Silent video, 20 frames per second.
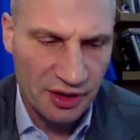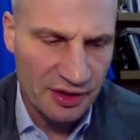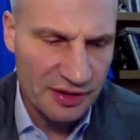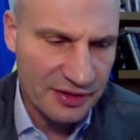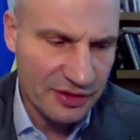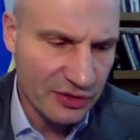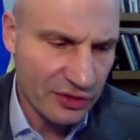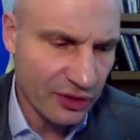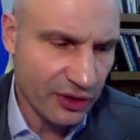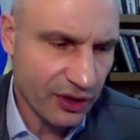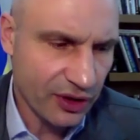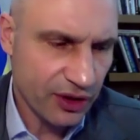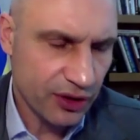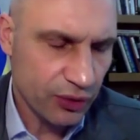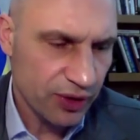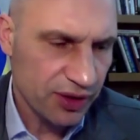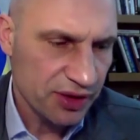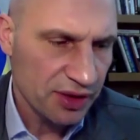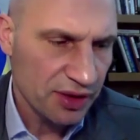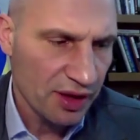It's
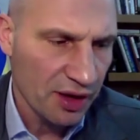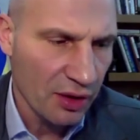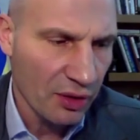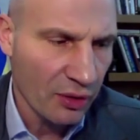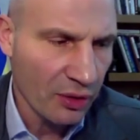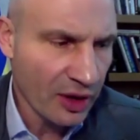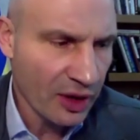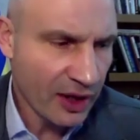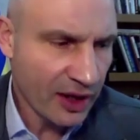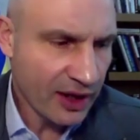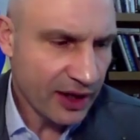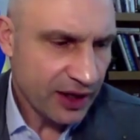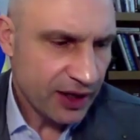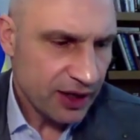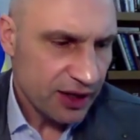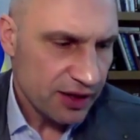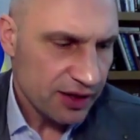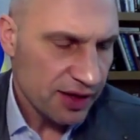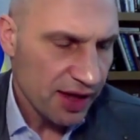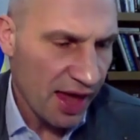right now
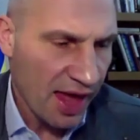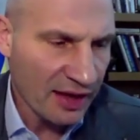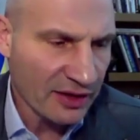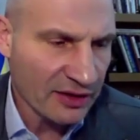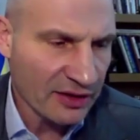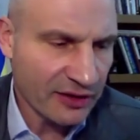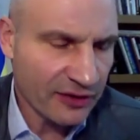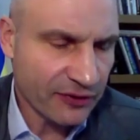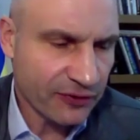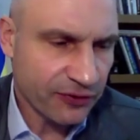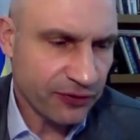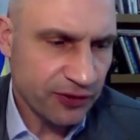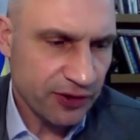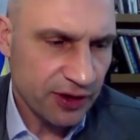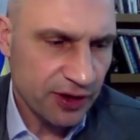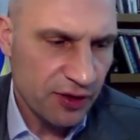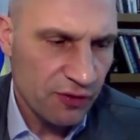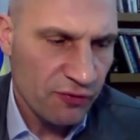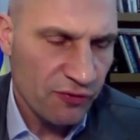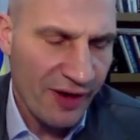the active
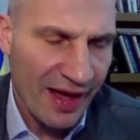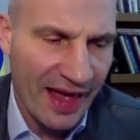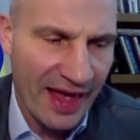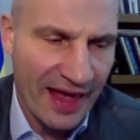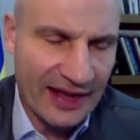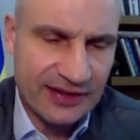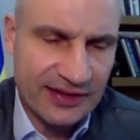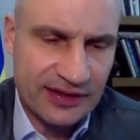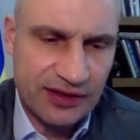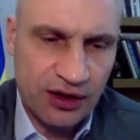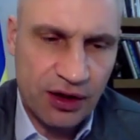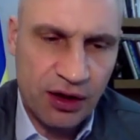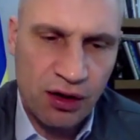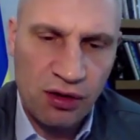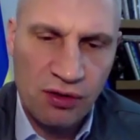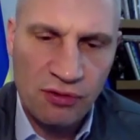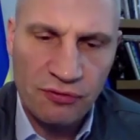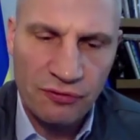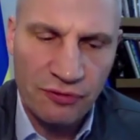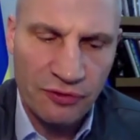phase
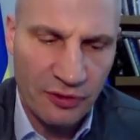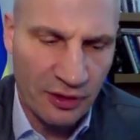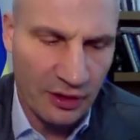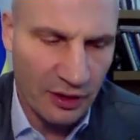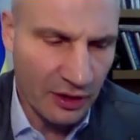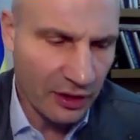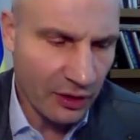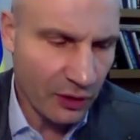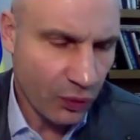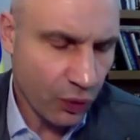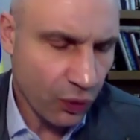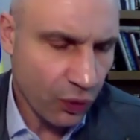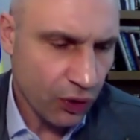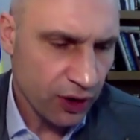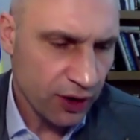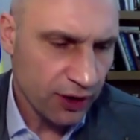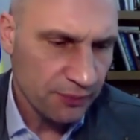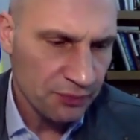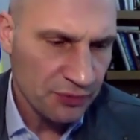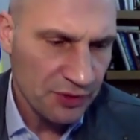of war,